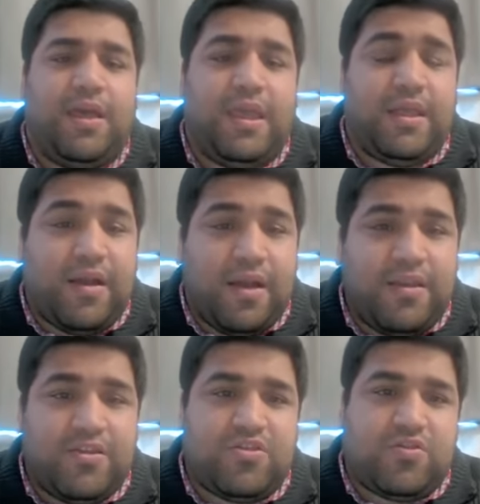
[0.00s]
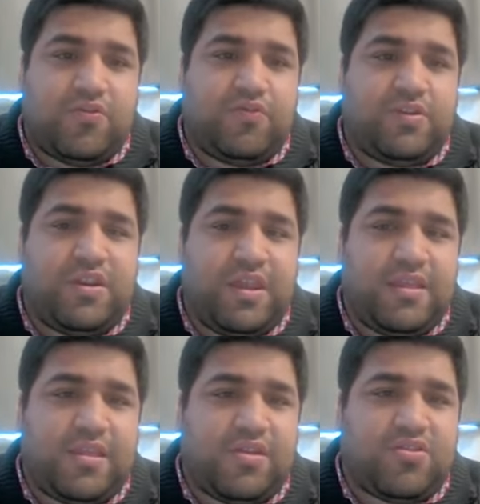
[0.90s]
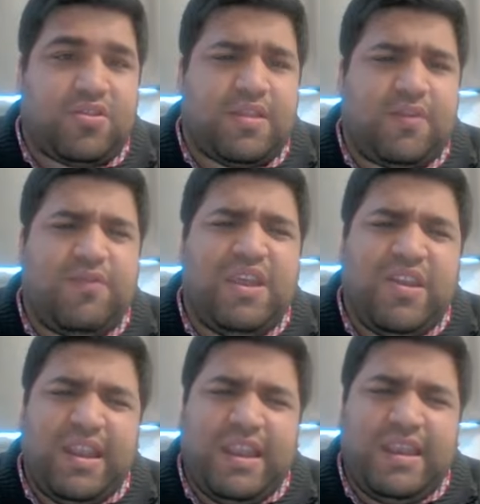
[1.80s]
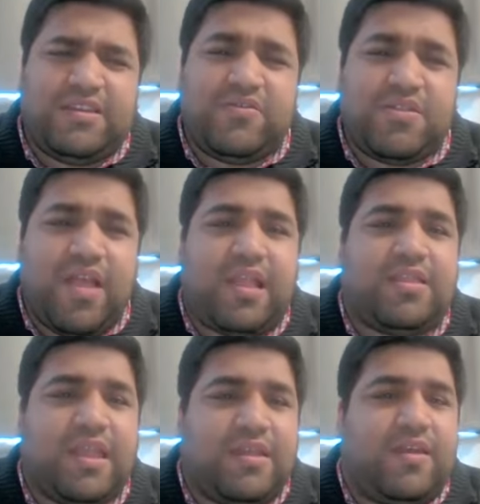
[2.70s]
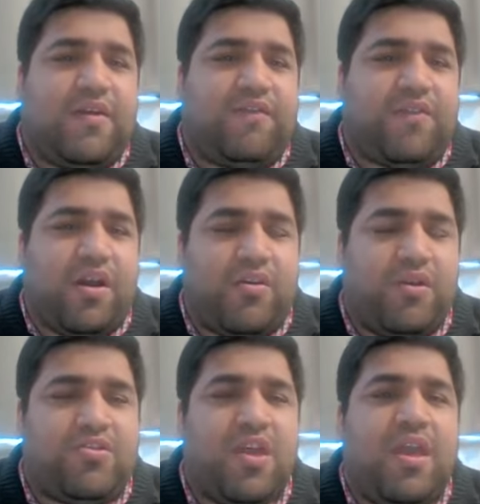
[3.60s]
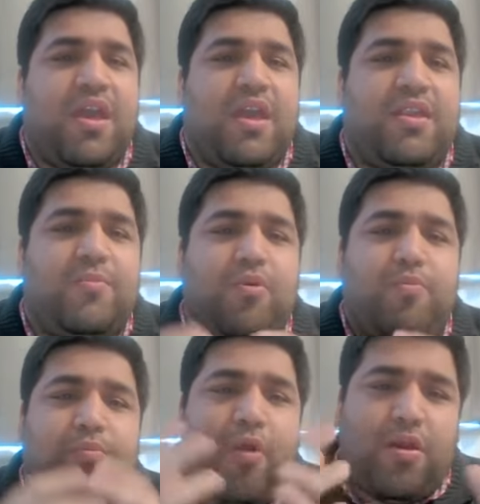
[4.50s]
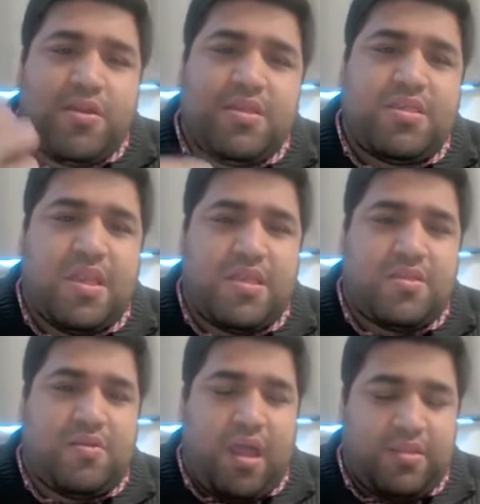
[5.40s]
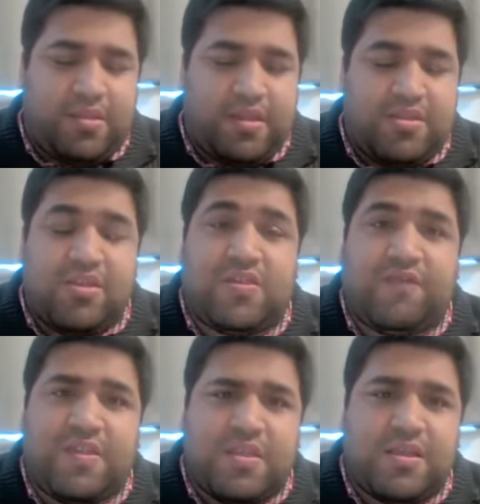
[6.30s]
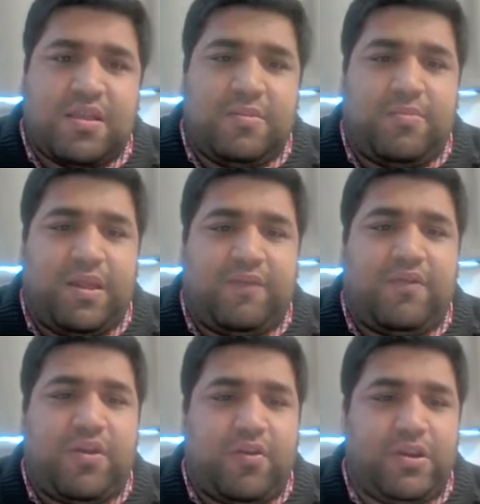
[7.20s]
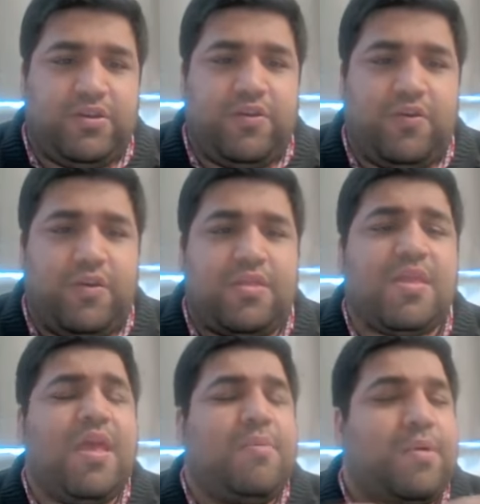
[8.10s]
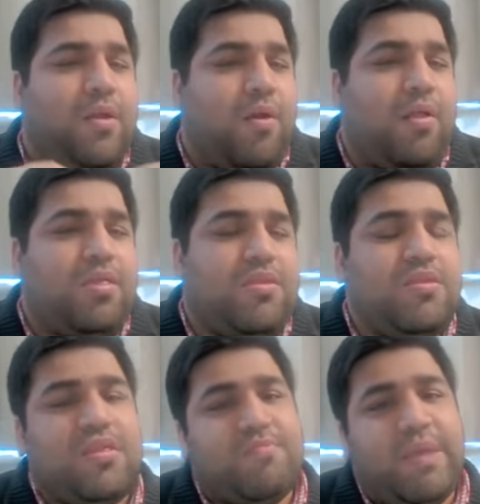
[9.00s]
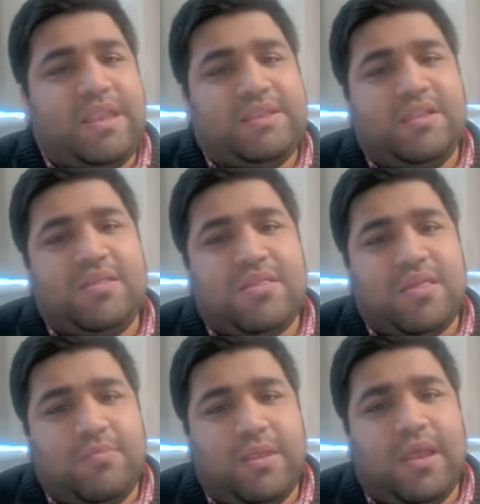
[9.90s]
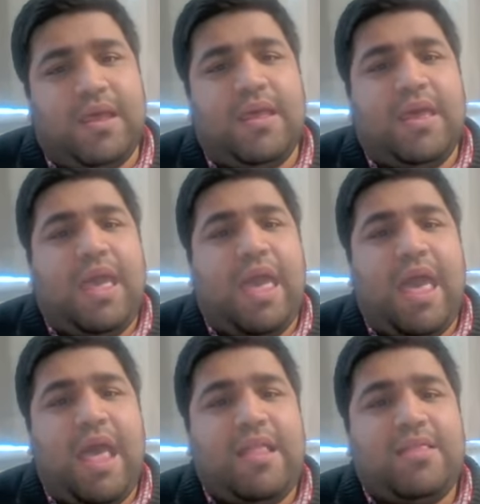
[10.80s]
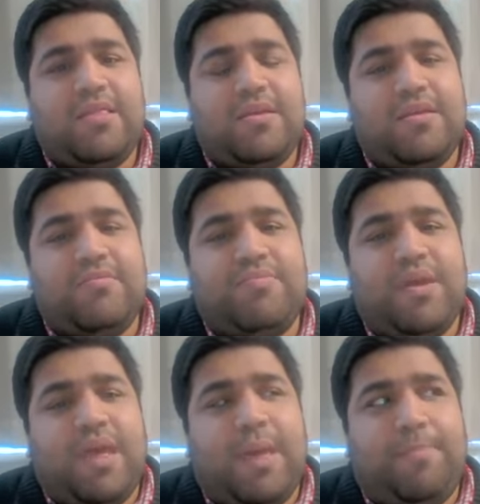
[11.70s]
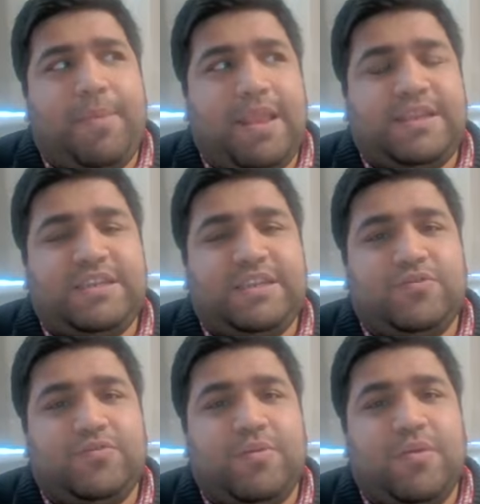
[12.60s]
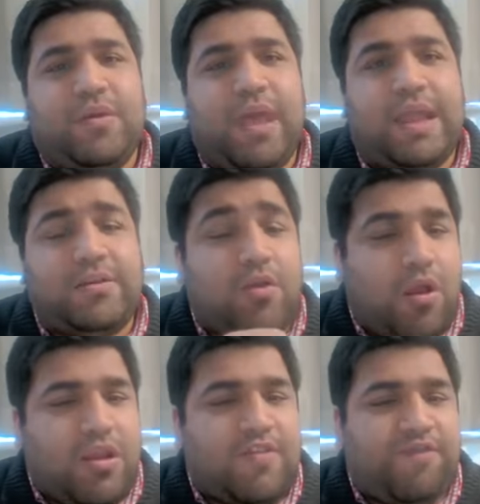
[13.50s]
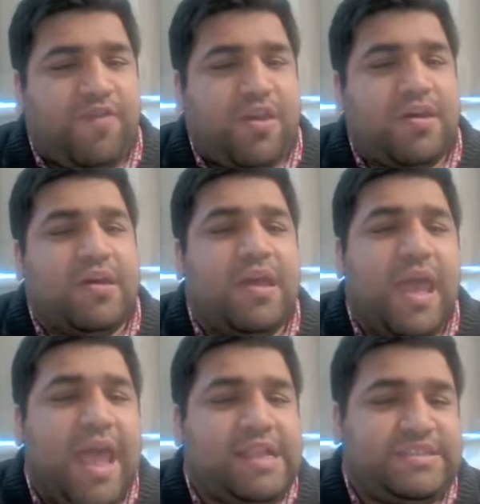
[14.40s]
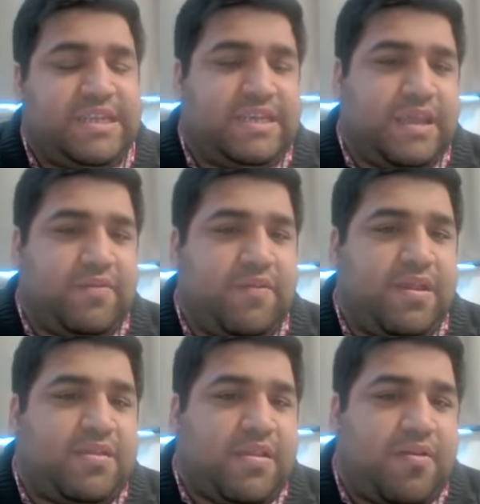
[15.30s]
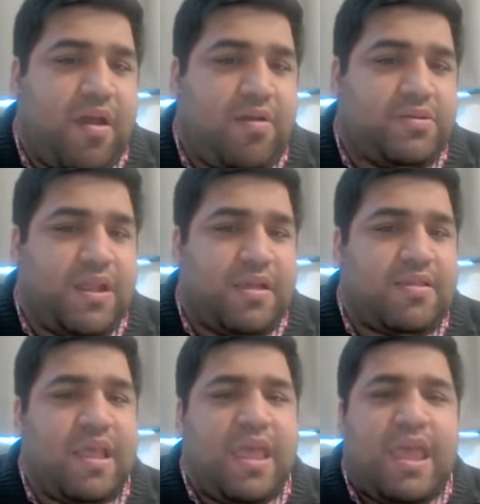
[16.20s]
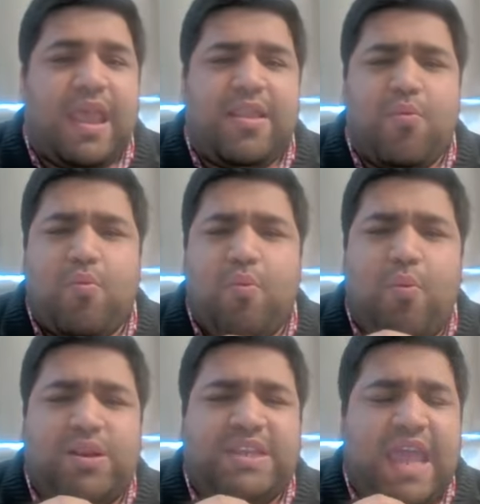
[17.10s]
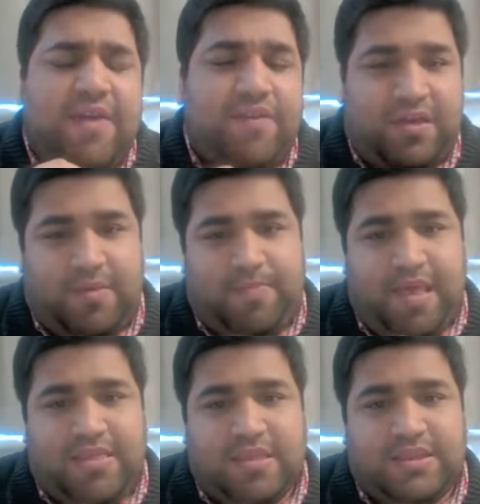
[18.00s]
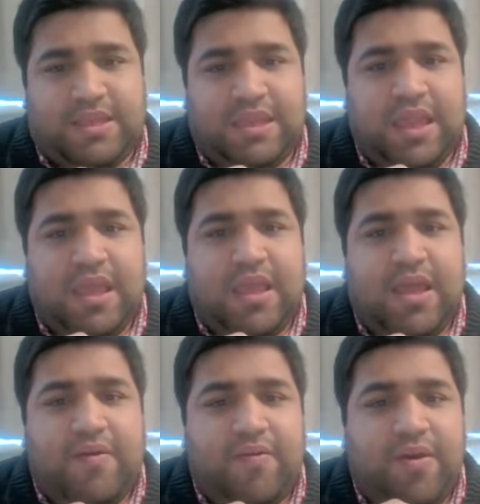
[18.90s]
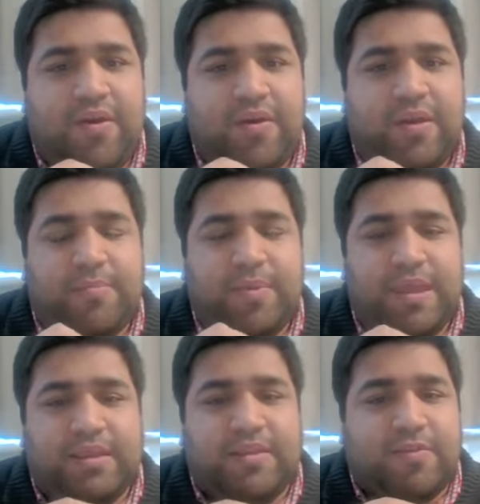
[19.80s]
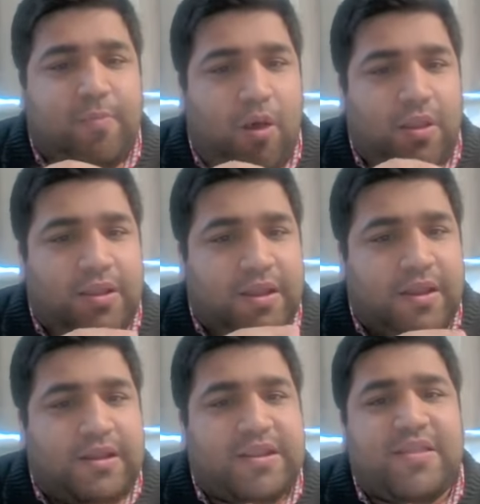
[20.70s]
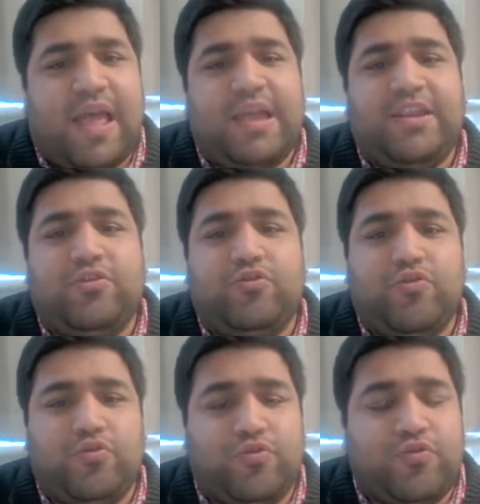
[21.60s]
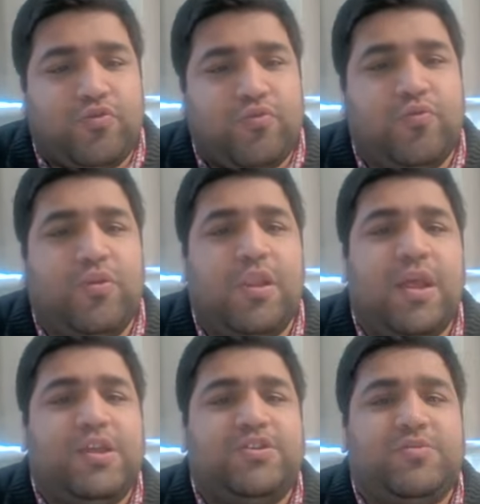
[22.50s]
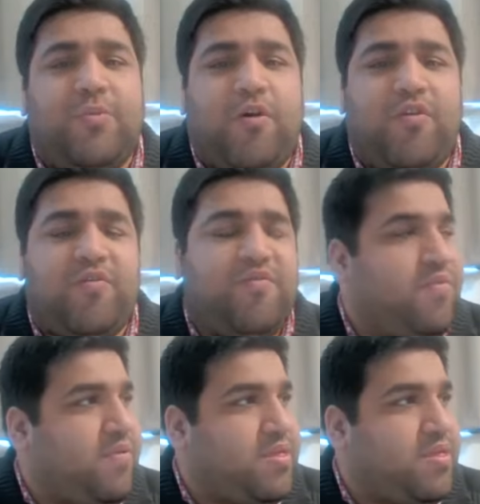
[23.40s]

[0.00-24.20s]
encourage through today's session, that we really need to start thinking of courage in a more broader sense rather than just physical bravery or endurance, but also this mental stamina and the ability to acknowledge fear and taking risk around us in whatever capacity. Uh, be it a small girl deciding to go to school tomorrow,